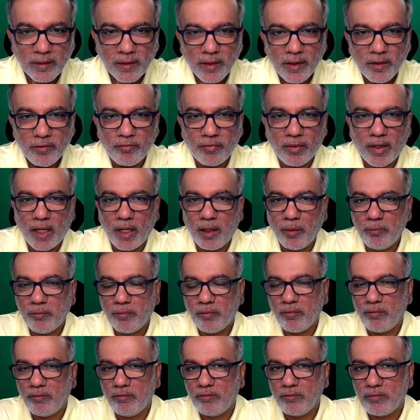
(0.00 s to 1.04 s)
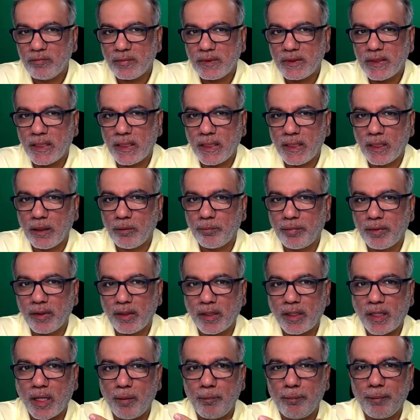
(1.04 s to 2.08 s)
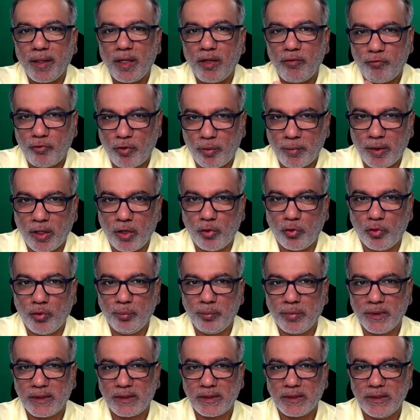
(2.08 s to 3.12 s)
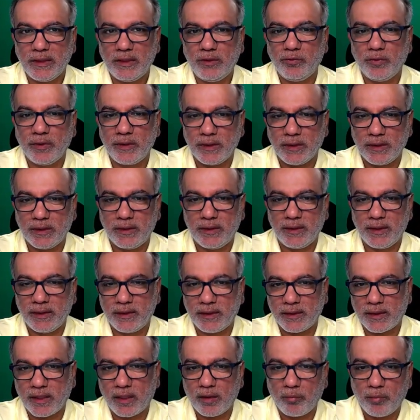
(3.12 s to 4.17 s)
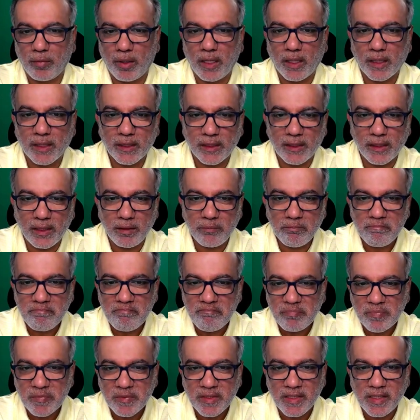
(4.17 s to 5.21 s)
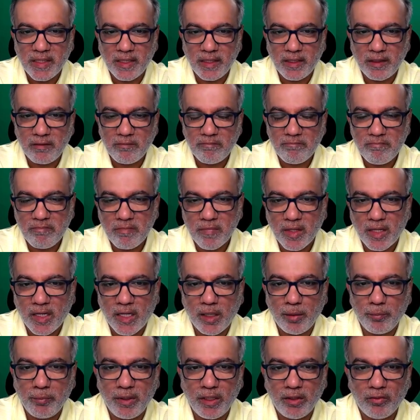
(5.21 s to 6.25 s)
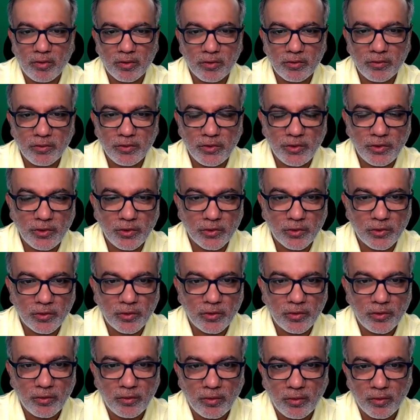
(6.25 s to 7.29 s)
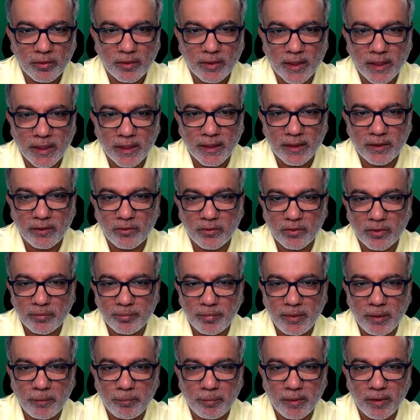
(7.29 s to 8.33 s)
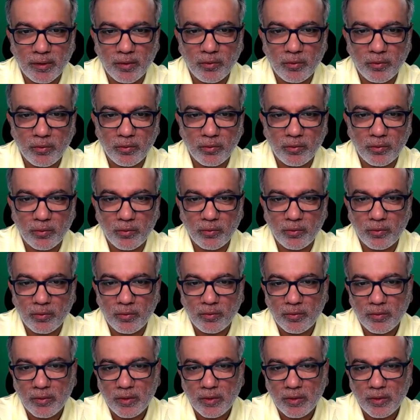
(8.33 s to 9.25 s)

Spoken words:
If I'm setting up a campaign for my own business, which is digital marketing, then I may want to show or target those people who